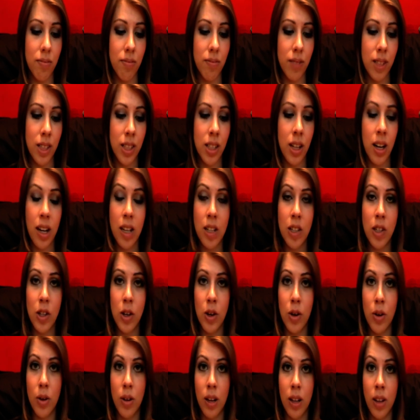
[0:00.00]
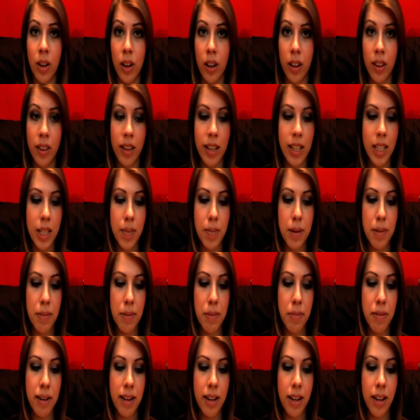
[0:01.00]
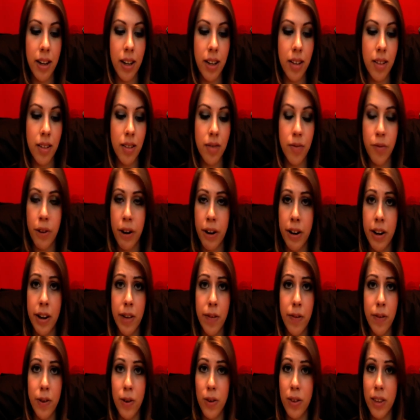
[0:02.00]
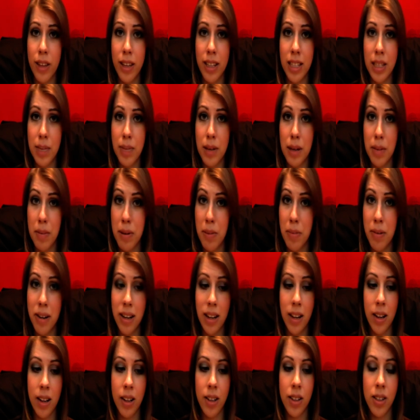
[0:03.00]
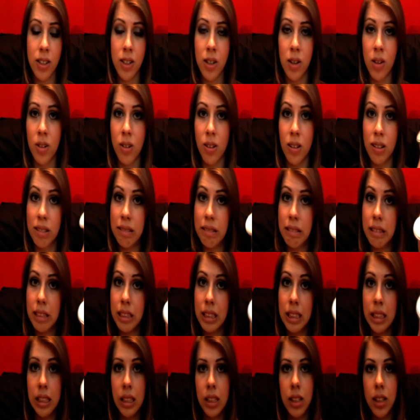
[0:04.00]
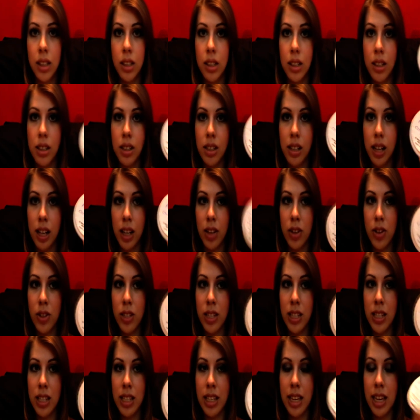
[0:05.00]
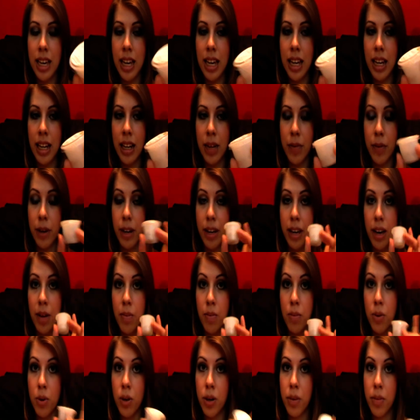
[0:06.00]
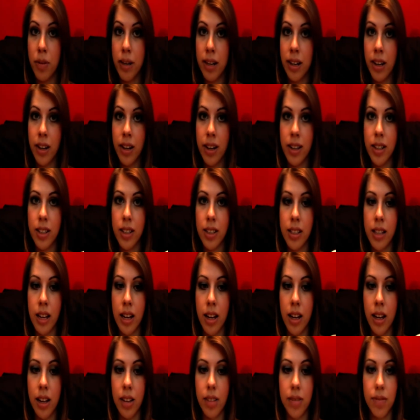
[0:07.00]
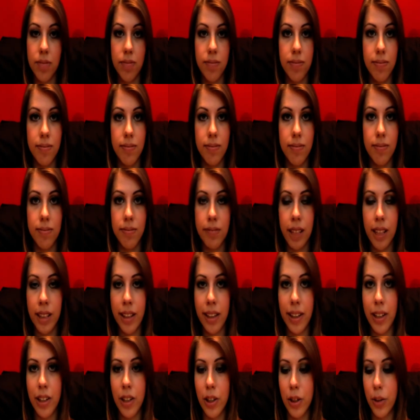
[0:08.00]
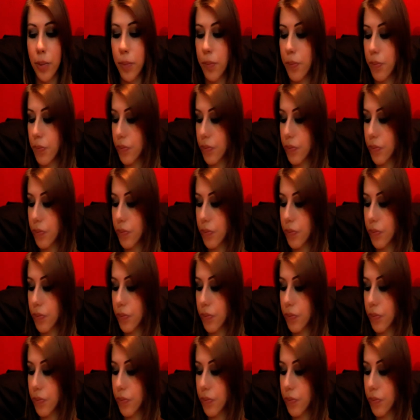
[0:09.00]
It's not as though a lot of things make me break out. Very few things make me break out. So I'll use this again, and if I get more breakouts, then I'll let you know.